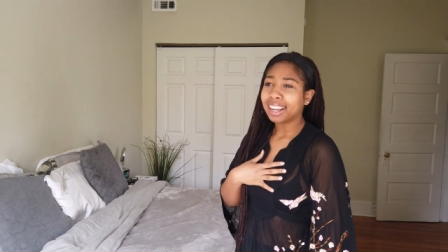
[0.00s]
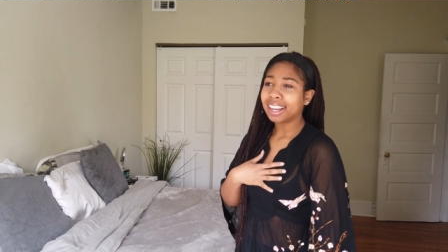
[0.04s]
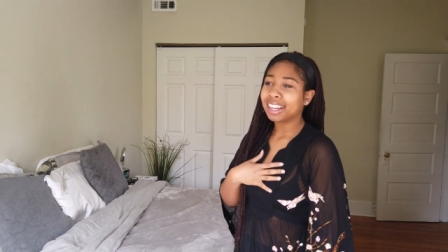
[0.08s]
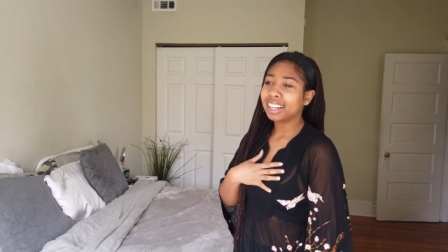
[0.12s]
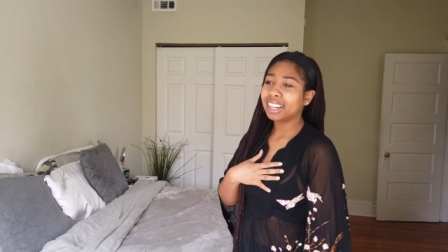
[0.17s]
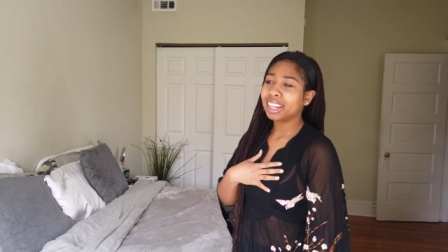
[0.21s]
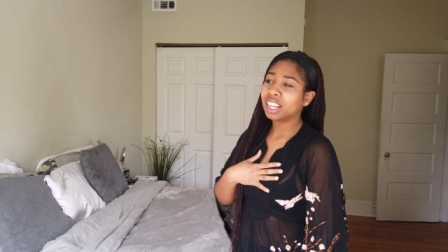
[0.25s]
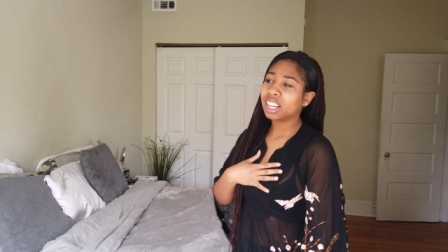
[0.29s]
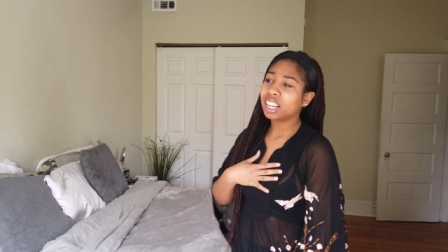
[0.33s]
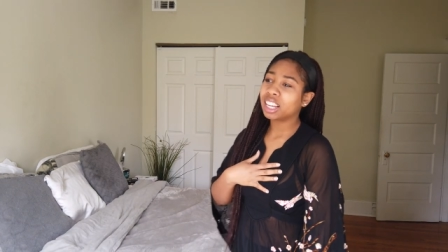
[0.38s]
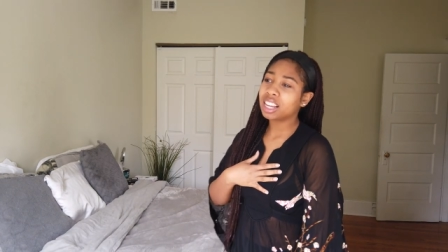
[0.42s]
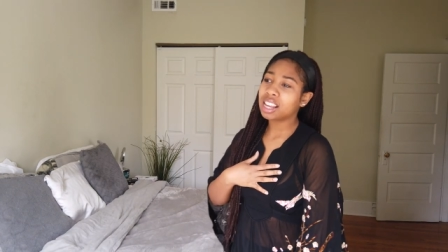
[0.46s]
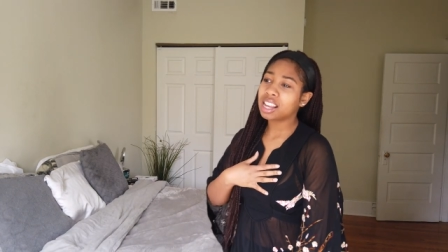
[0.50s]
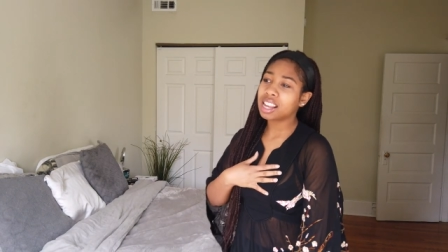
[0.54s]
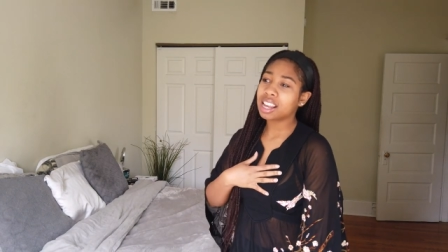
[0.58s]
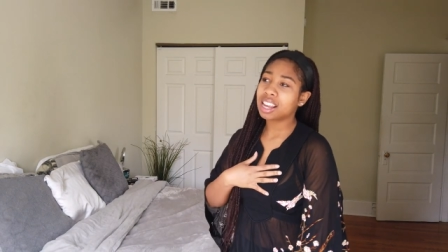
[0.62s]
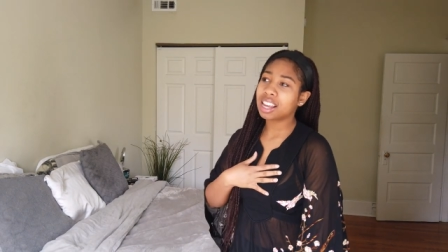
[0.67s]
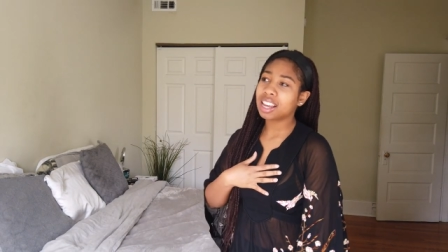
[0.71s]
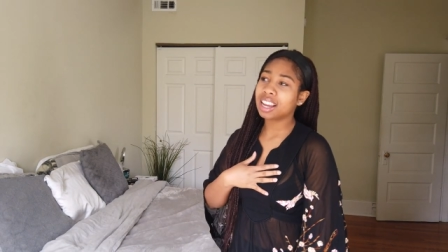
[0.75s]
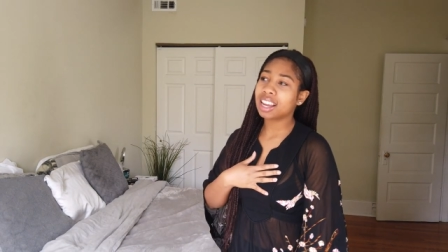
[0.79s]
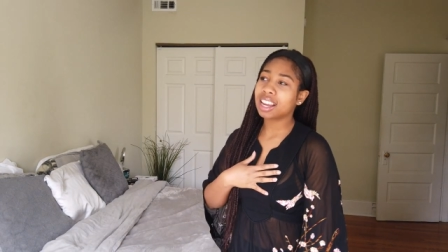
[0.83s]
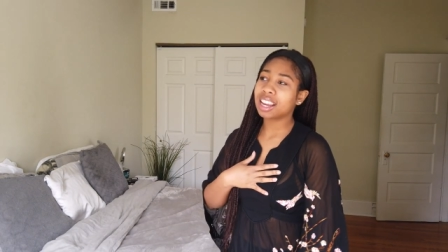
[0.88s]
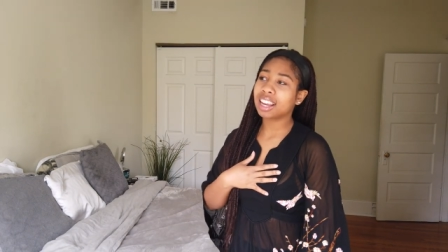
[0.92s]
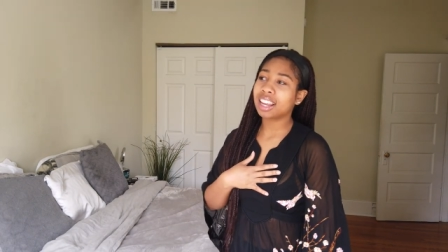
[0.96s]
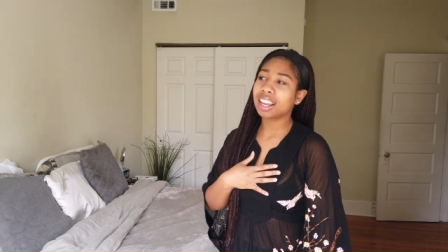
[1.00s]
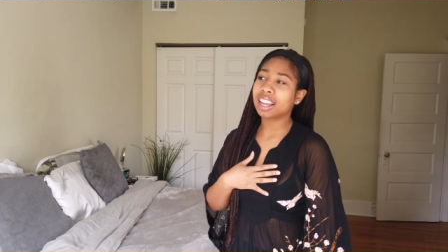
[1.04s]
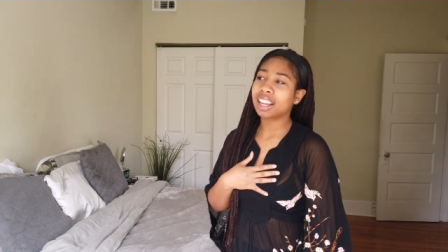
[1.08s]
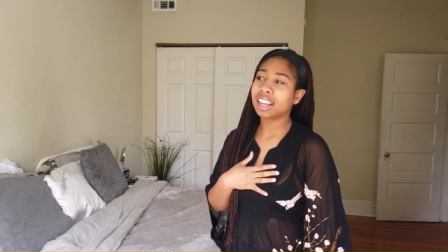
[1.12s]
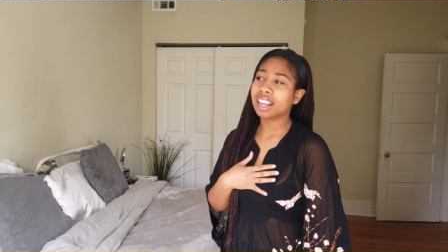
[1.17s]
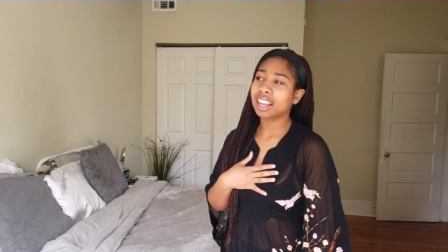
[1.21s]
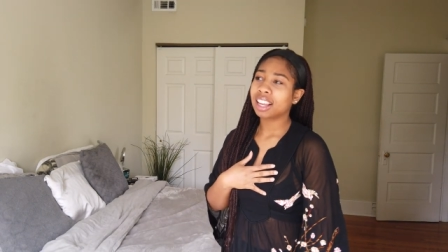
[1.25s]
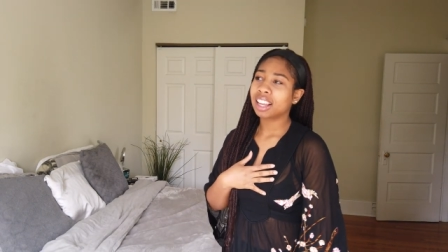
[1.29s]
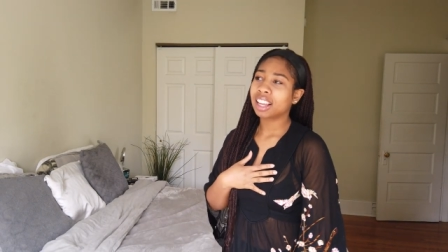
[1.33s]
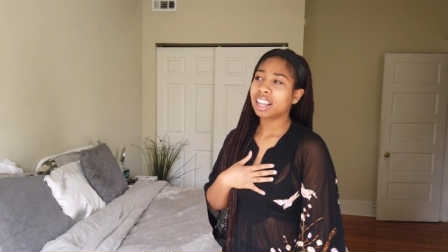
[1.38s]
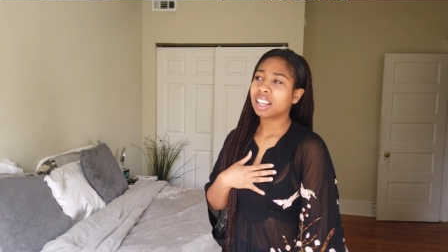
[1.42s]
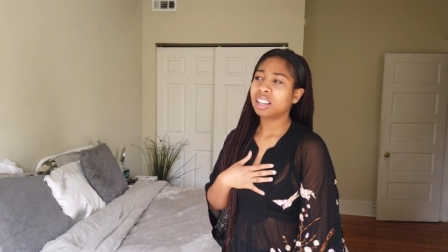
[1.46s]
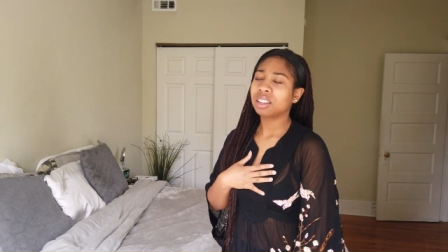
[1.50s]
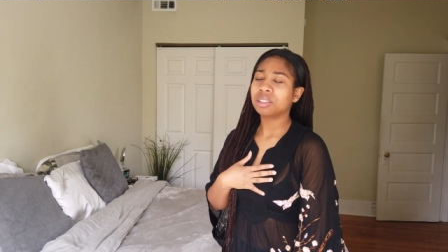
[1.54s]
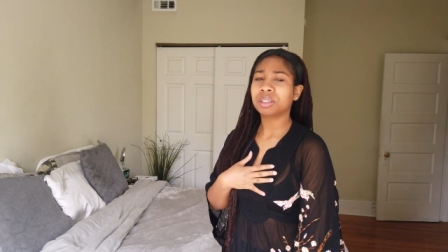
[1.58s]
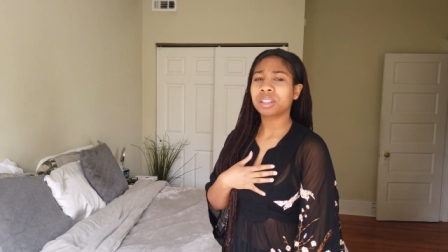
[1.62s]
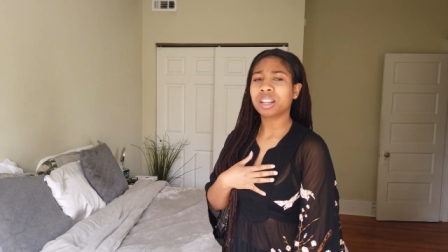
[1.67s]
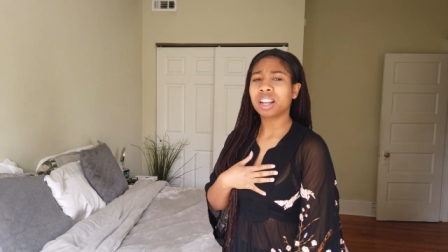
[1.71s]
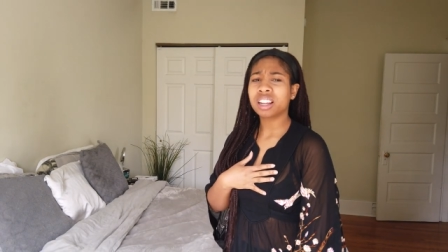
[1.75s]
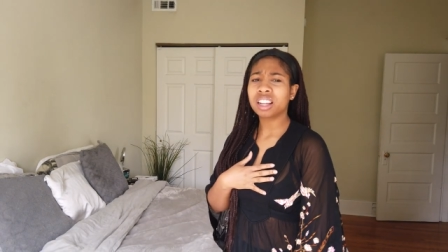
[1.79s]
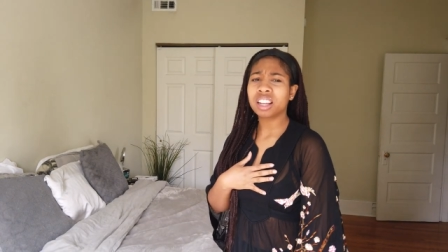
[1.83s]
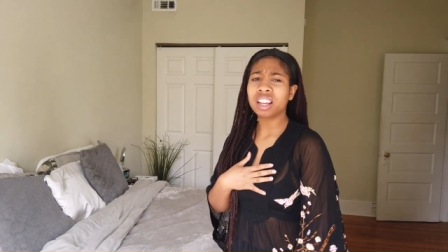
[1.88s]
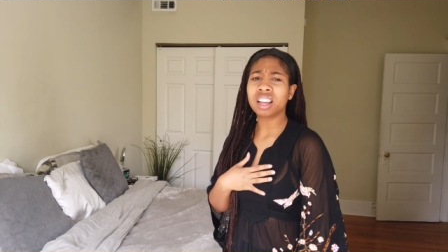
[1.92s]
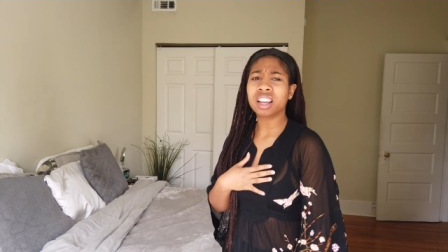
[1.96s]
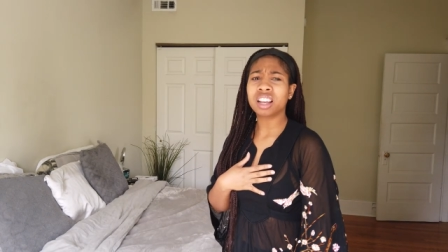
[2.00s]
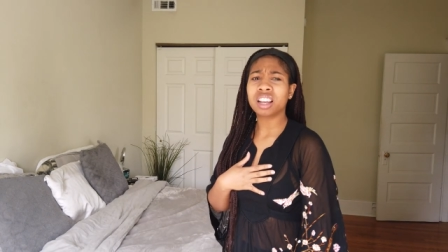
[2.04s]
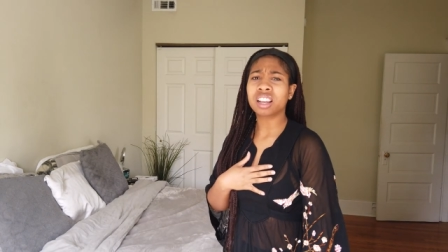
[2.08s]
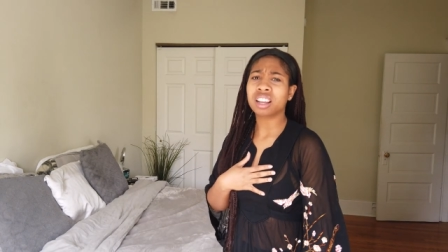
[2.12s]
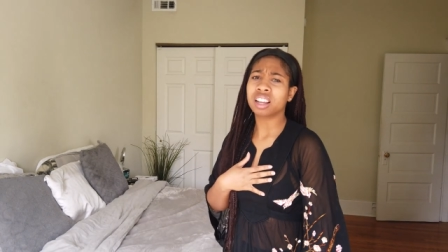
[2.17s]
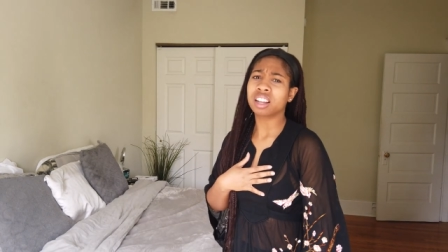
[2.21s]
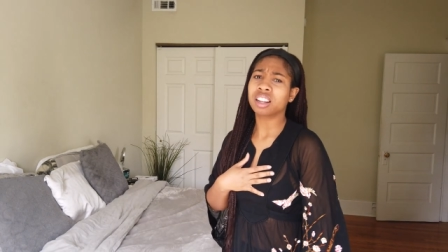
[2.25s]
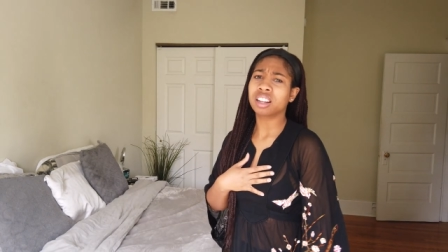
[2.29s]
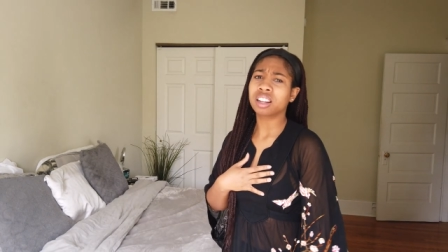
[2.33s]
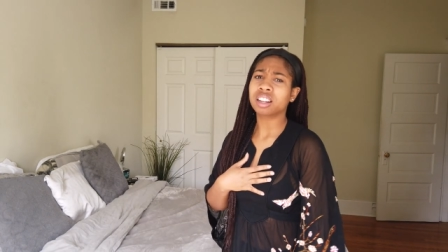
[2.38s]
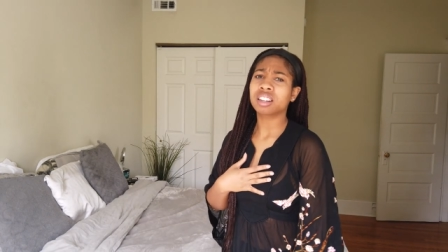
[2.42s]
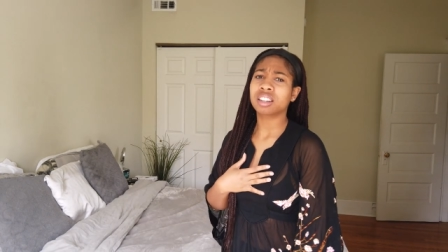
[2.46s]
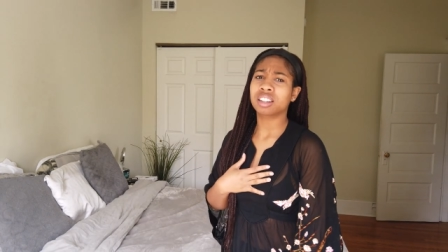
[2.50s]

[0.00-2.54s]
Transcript: And then he's like, yeah,